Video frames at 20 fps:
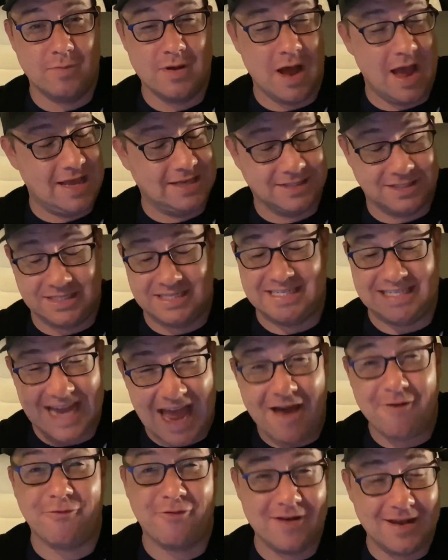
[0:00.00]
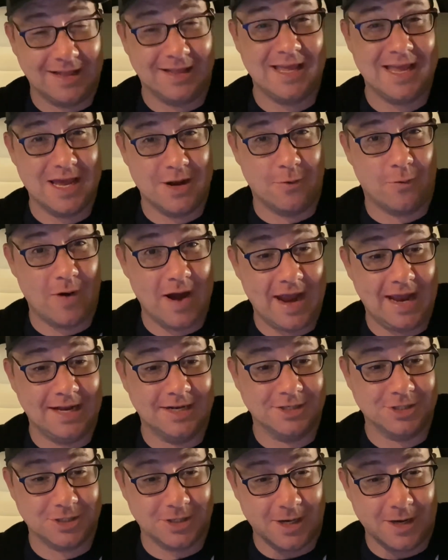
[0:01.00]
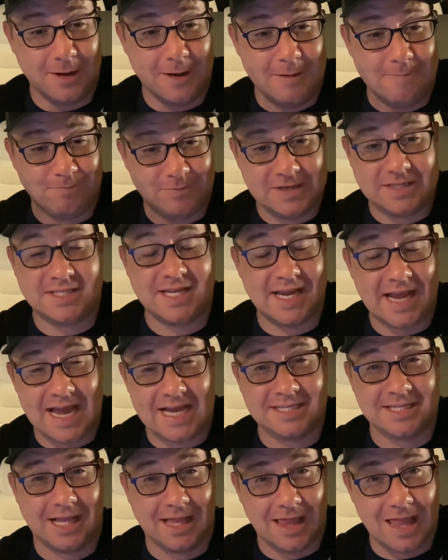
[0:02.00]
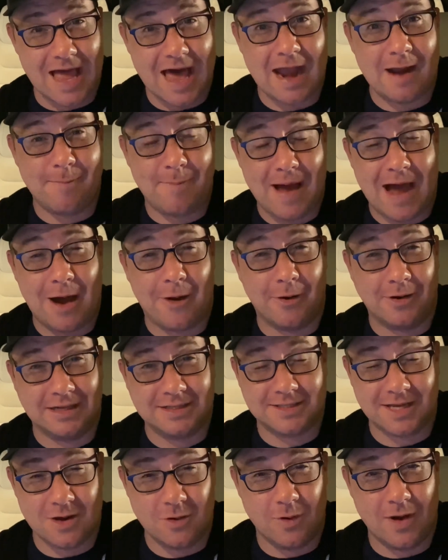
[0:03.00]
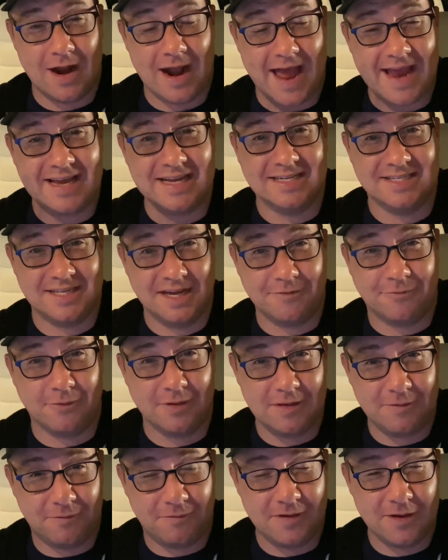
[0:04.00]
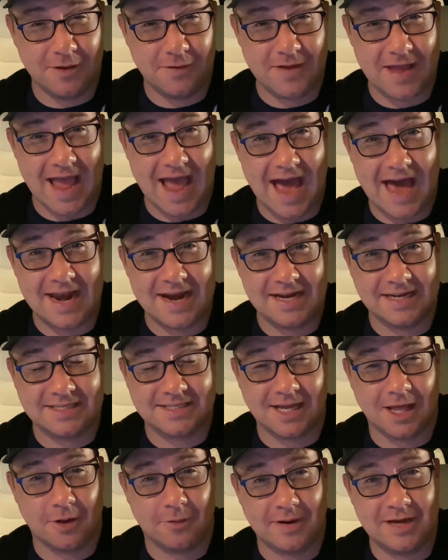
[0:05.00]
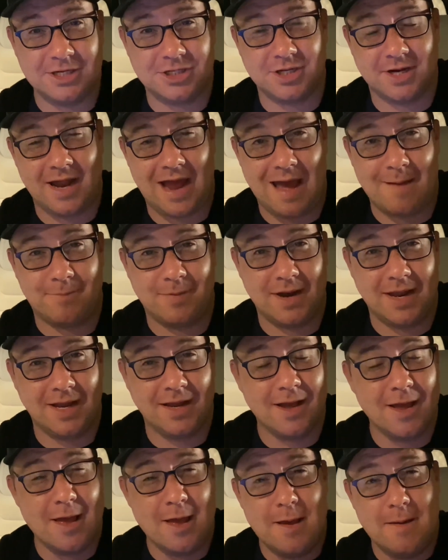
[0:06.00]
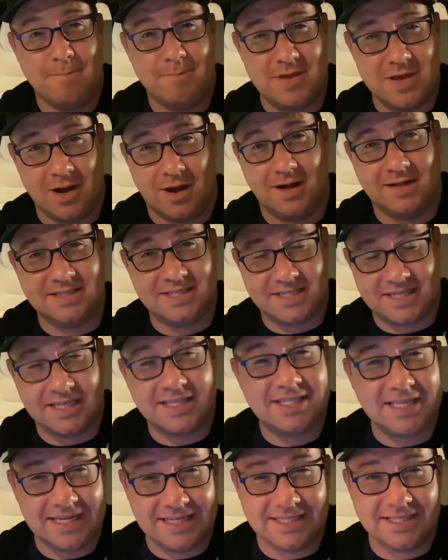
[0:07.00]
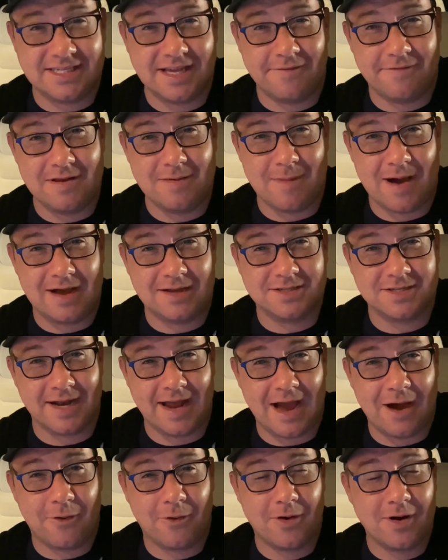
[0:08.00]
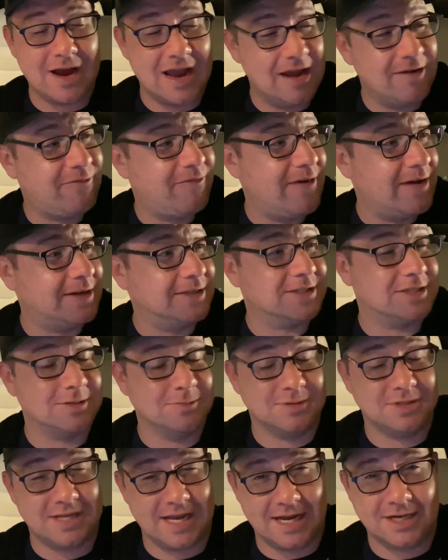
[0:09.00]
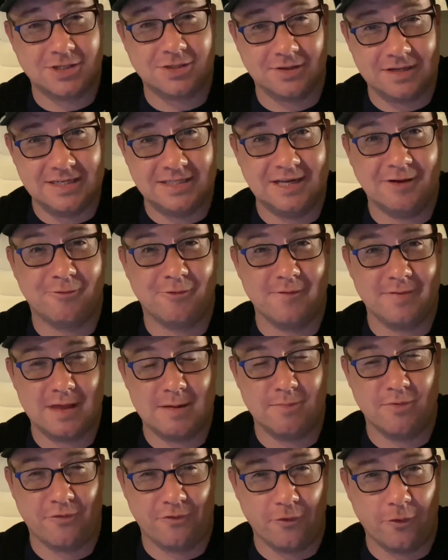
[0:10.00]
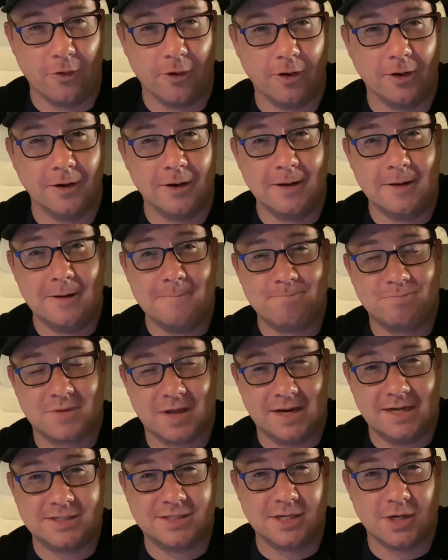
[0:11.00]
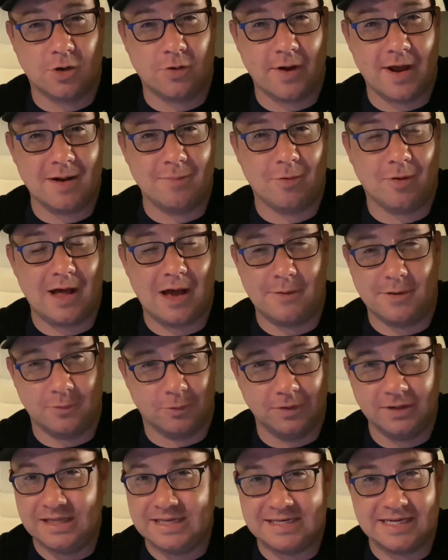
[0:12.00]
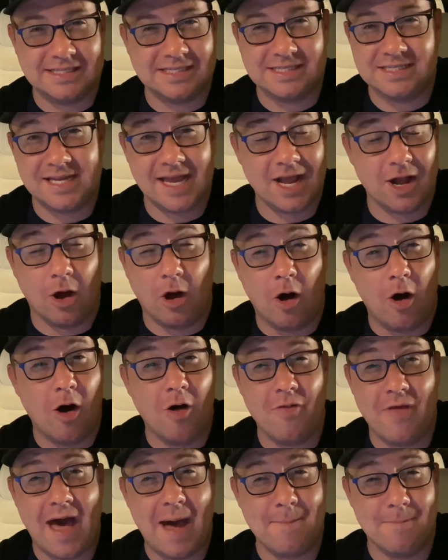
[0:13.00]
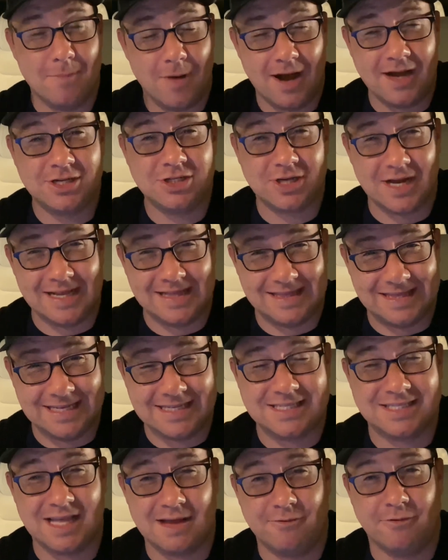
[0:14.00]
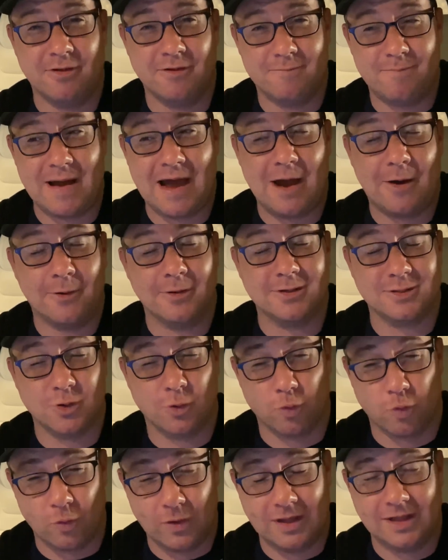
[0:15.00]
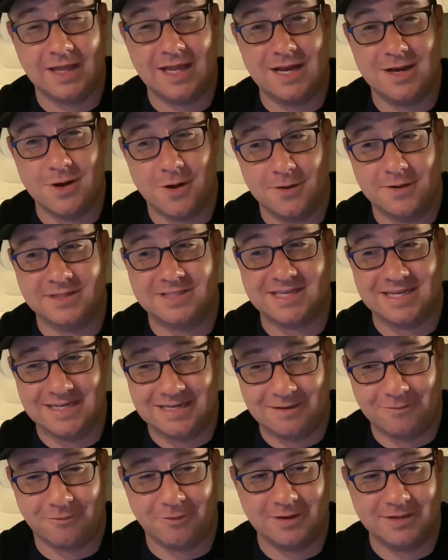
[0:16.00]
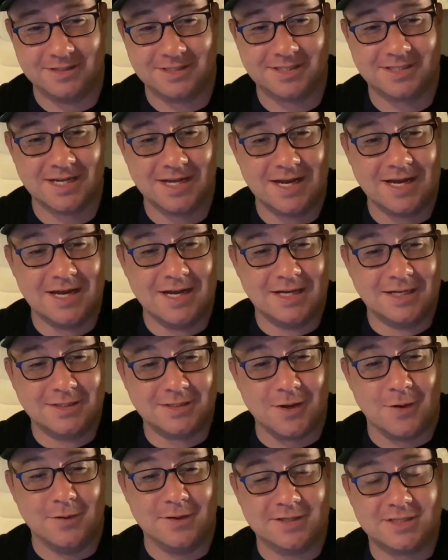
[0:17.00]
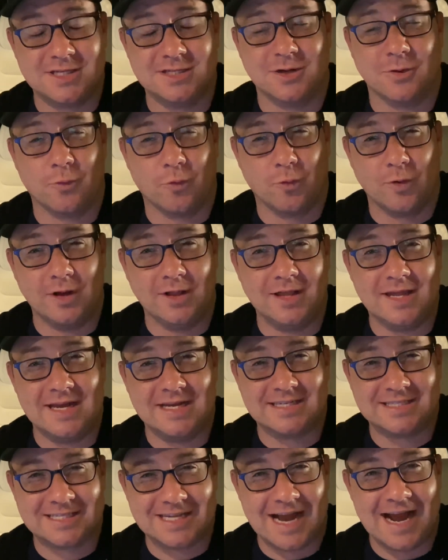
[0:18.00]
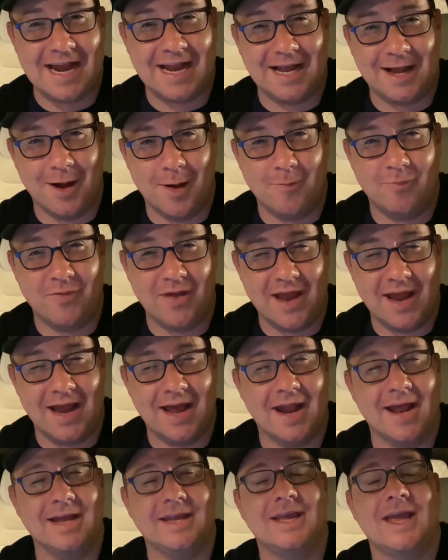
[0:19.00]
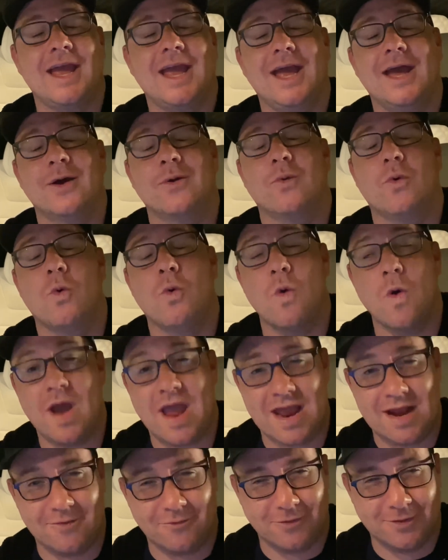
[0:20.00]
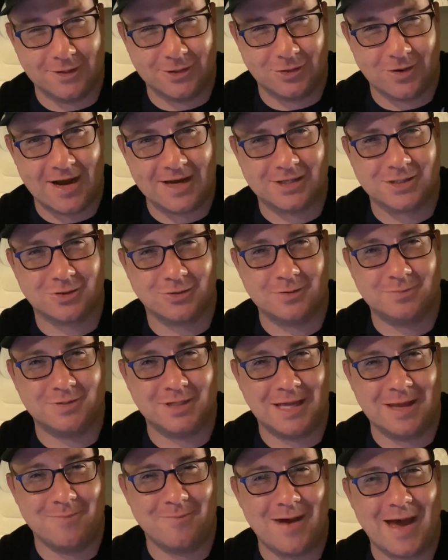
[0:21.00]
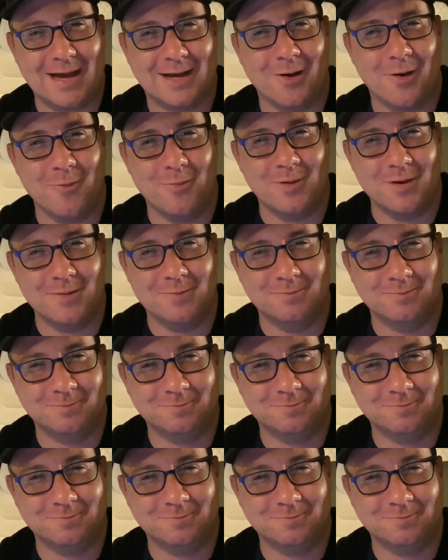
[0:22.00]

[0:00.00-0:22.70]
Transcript: is definitely in range. This thing has a lot of power, and I'll tell you what, I could definitely feel the added acceleration happening beyond 60 and 70 miles an hour. It felt substantially different than before. And it's incredible how it really doesn't take all that much at this level of power to really notice a difference. So this is a really exciting update, and I can't wait for the drag strip to get back open.